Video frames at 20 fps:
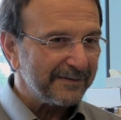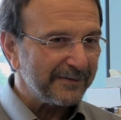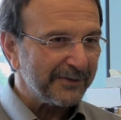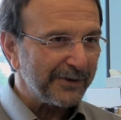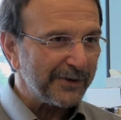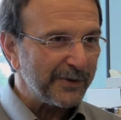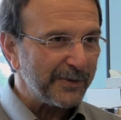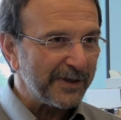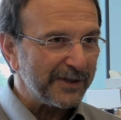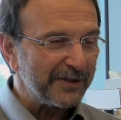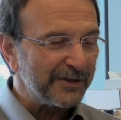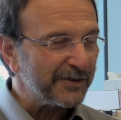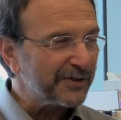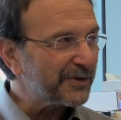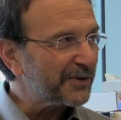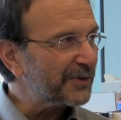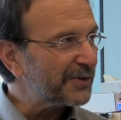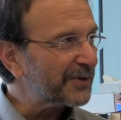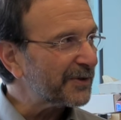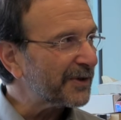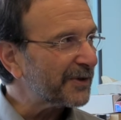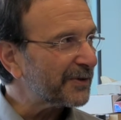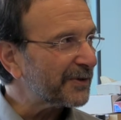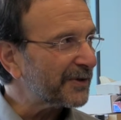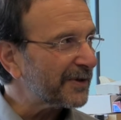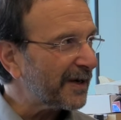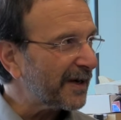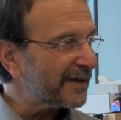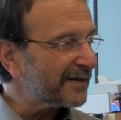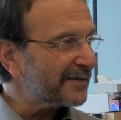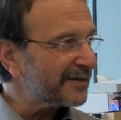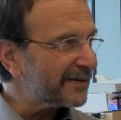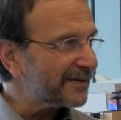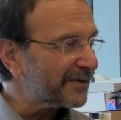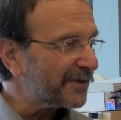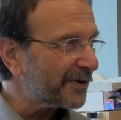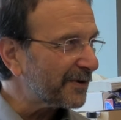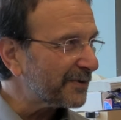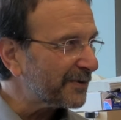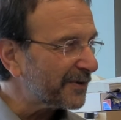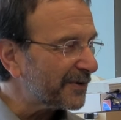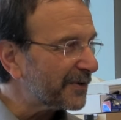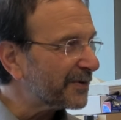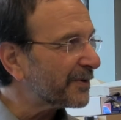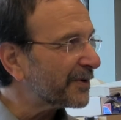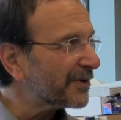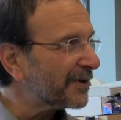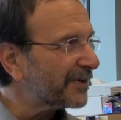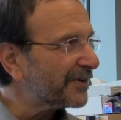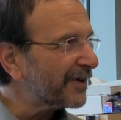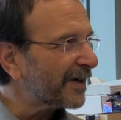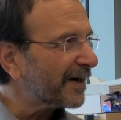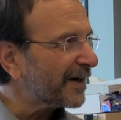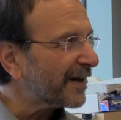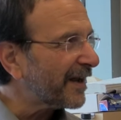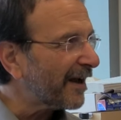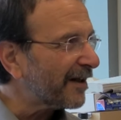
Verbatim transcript: where you went to school and all that. Let's start with you. You're not a